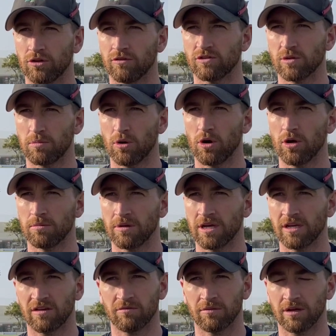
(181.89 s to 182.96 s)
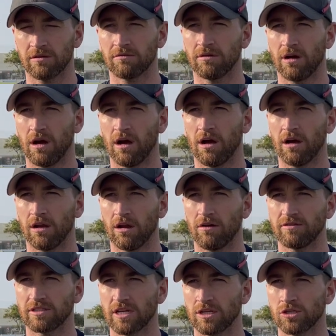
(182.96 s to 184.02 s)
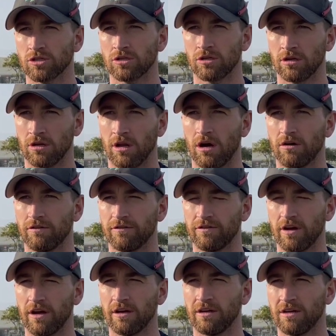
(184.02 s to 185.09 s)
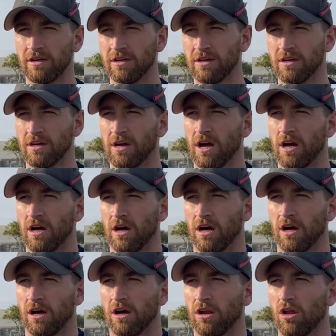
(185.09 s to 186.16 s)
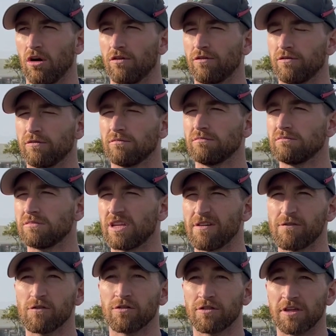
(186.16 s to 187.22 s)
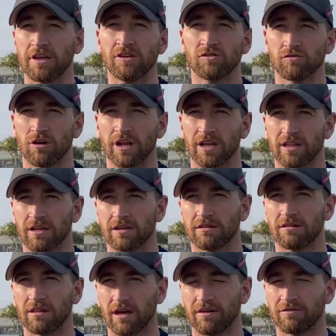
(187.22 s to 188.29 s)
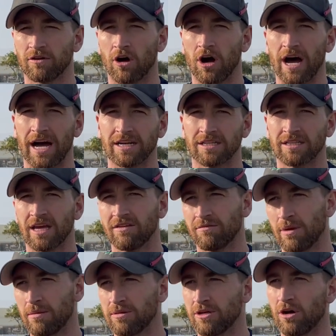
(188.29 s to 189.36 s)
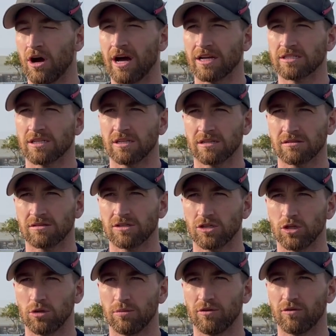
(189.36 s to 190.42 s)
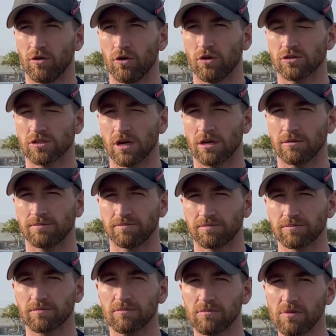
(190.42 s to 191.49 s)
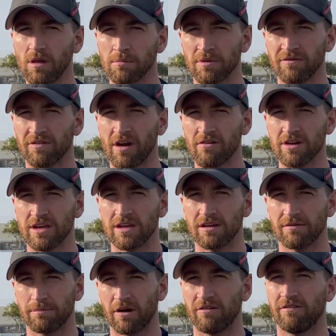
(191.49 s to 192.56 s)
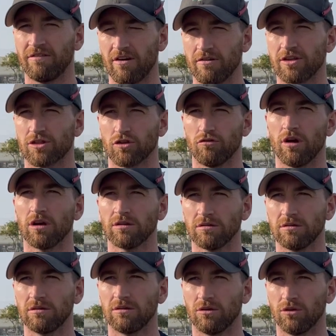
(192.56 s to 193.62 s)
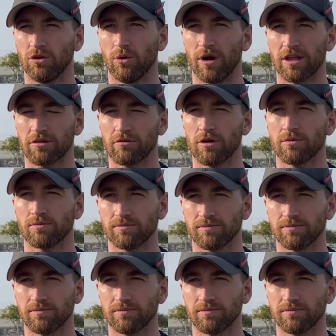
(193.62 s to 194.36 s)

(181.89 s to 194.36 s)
They've supported me and given me a lot of attention and a lot of different things really that I've not had, and they've maybe not had to do before. So been very thorough all the way through.